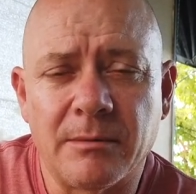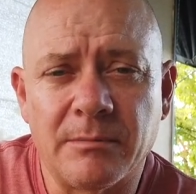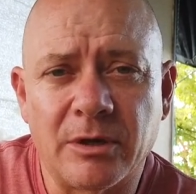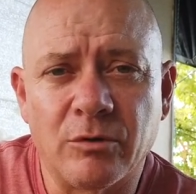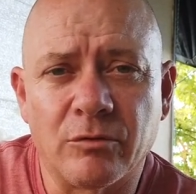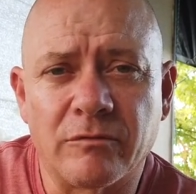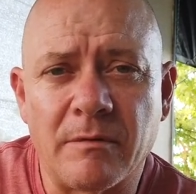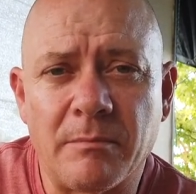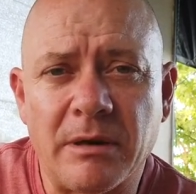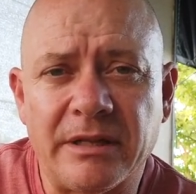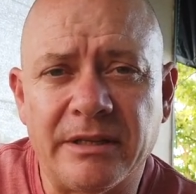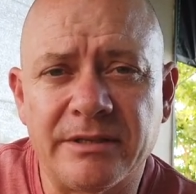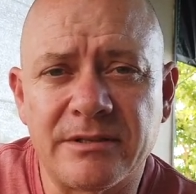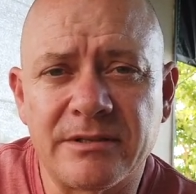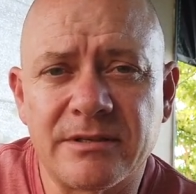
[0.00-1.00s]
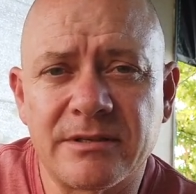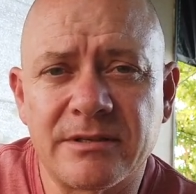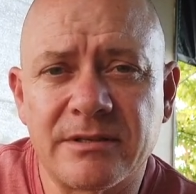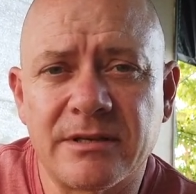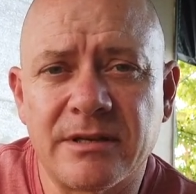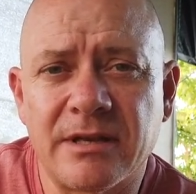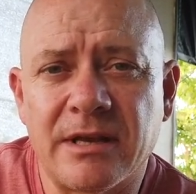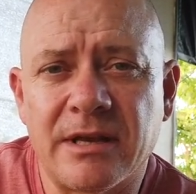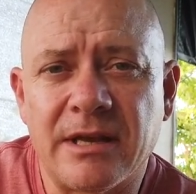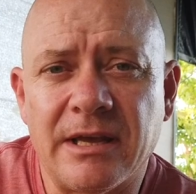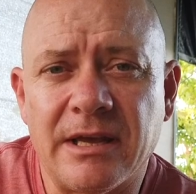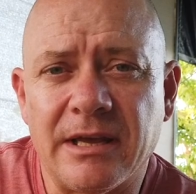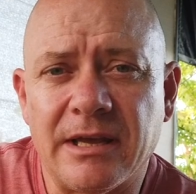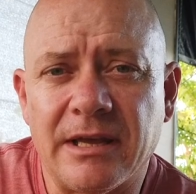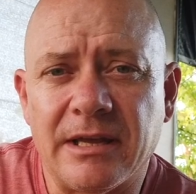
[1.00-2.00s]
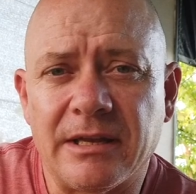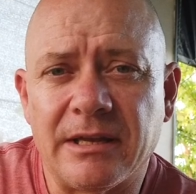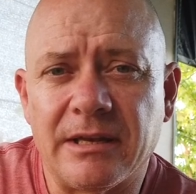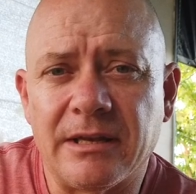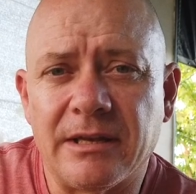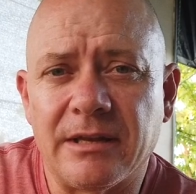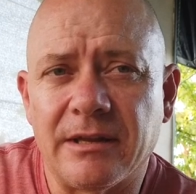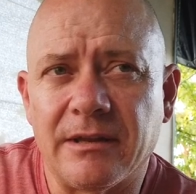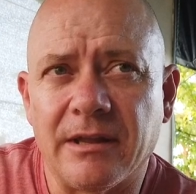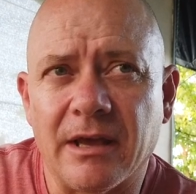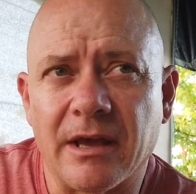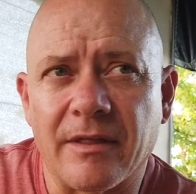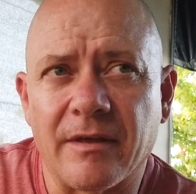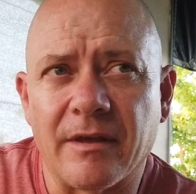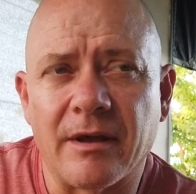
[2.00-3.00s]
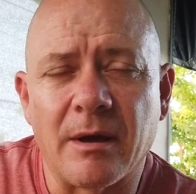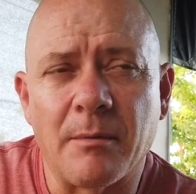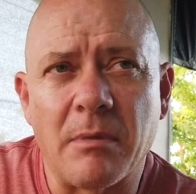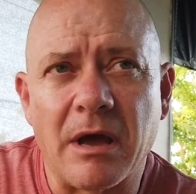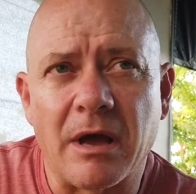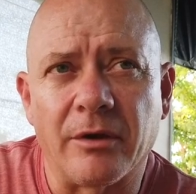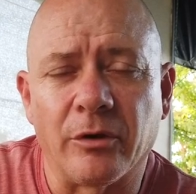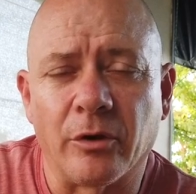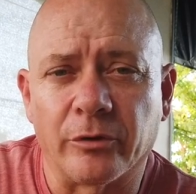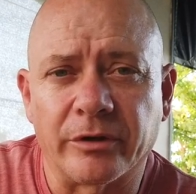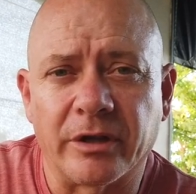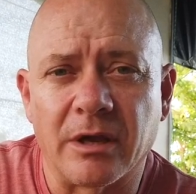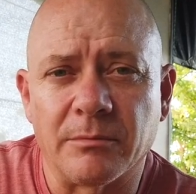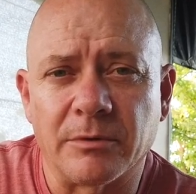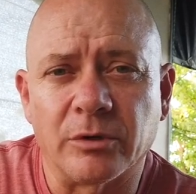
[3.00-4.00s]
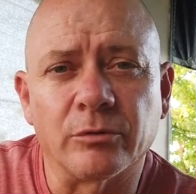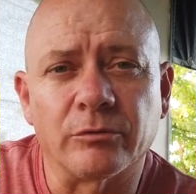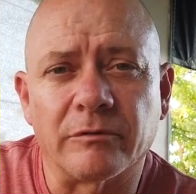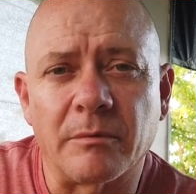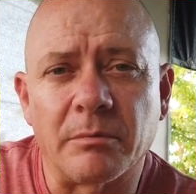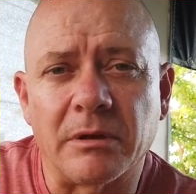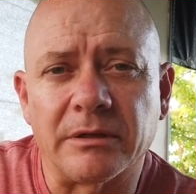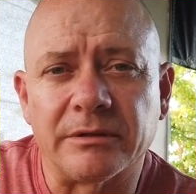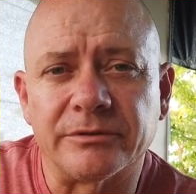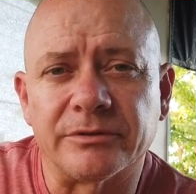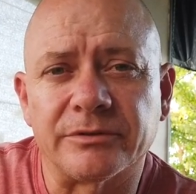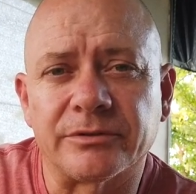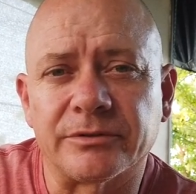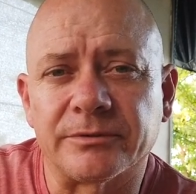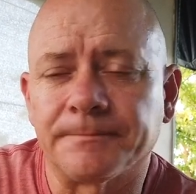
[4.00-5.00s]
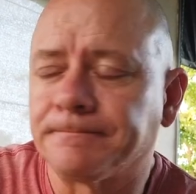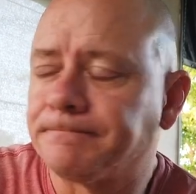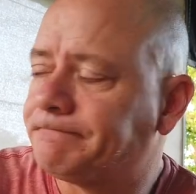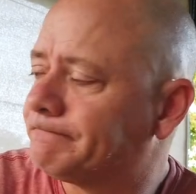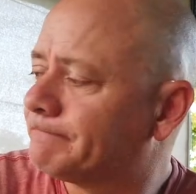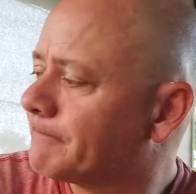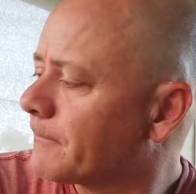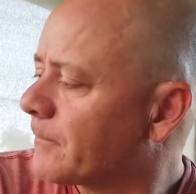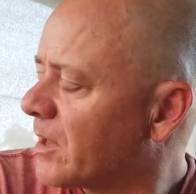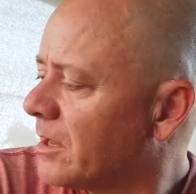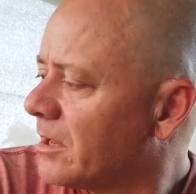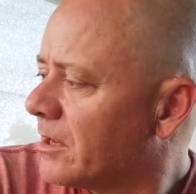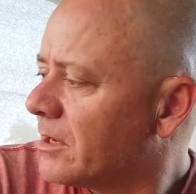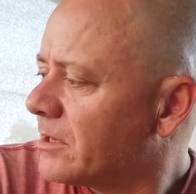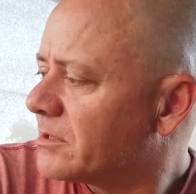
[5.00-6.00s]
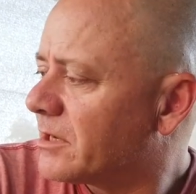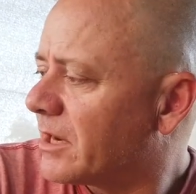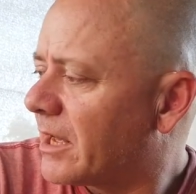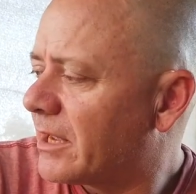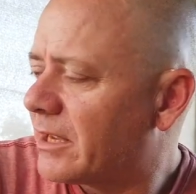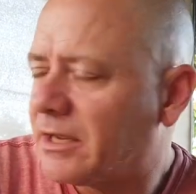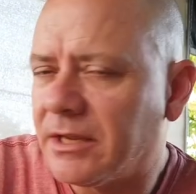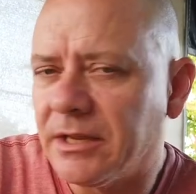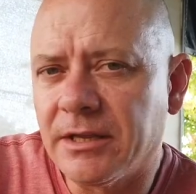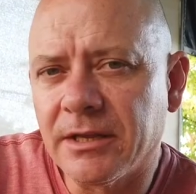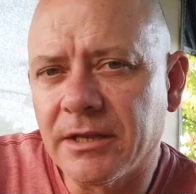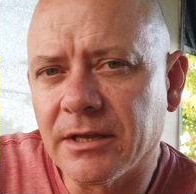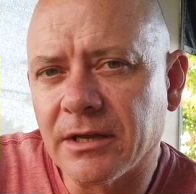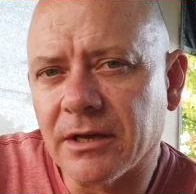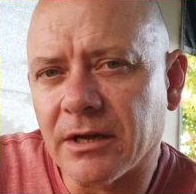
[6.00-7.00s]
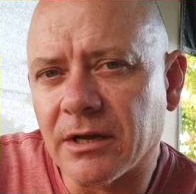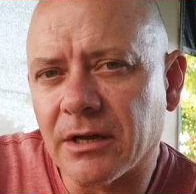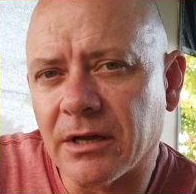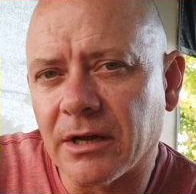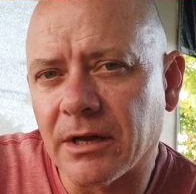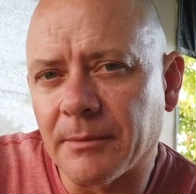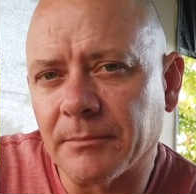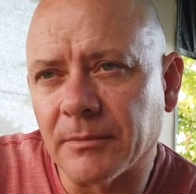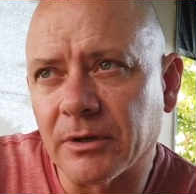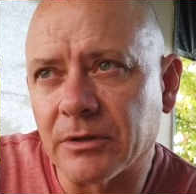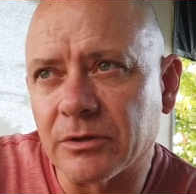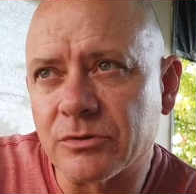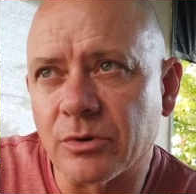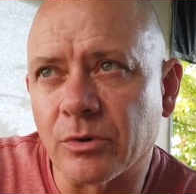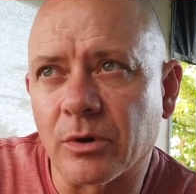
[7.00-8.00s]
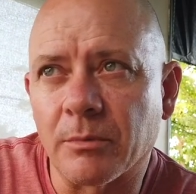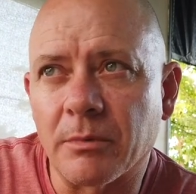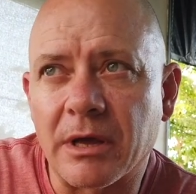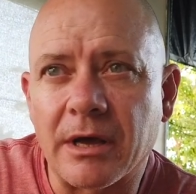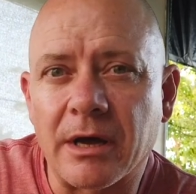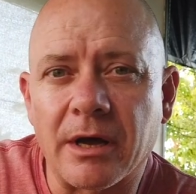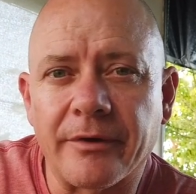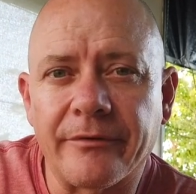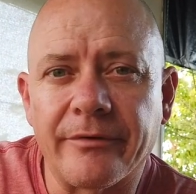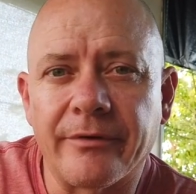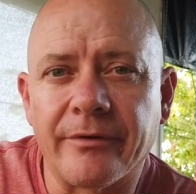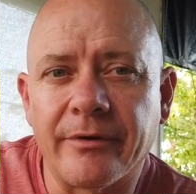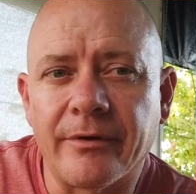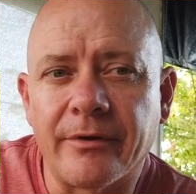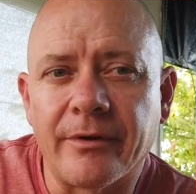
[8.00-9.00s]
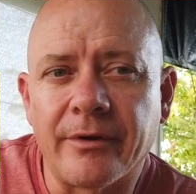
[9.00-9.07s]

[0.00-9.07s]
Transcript: chemical repellents and the other about non-chemical repellents. Today I'm going to talk about